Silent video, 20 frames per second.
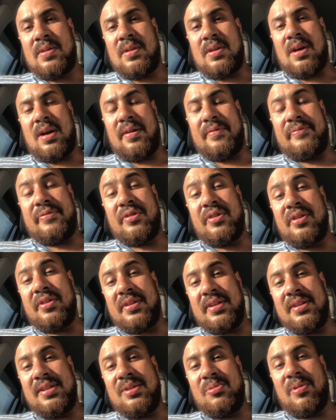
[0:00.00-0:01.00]
I've heard
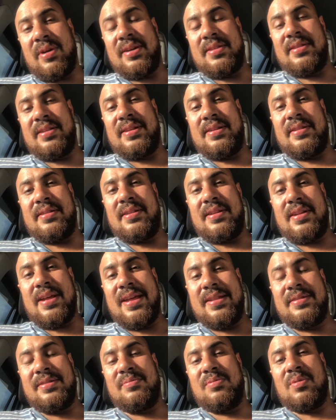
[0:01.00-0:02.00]
anyway that
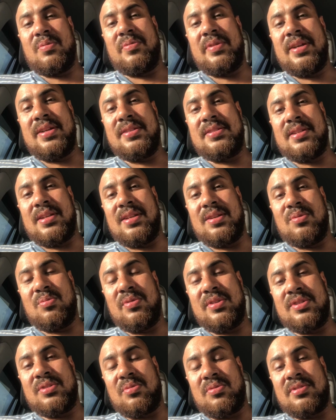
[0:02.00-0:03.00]
Andy Ruiz and
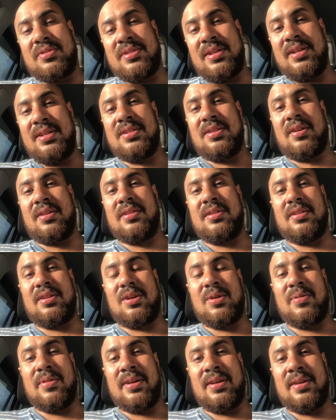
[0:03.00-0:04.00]
Luis Ortiz are going to
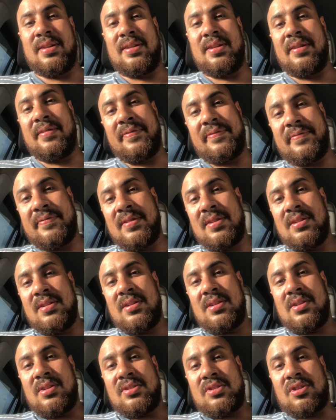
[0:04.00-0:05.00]
go ahead if
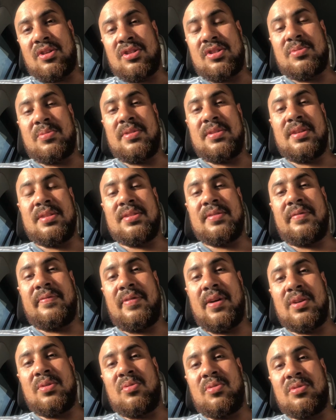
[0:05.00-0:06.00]
Joshua doesn't
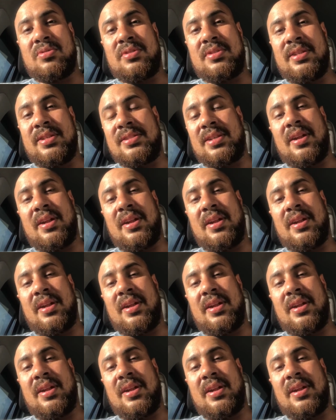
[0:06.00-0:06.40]
fight Ortiz.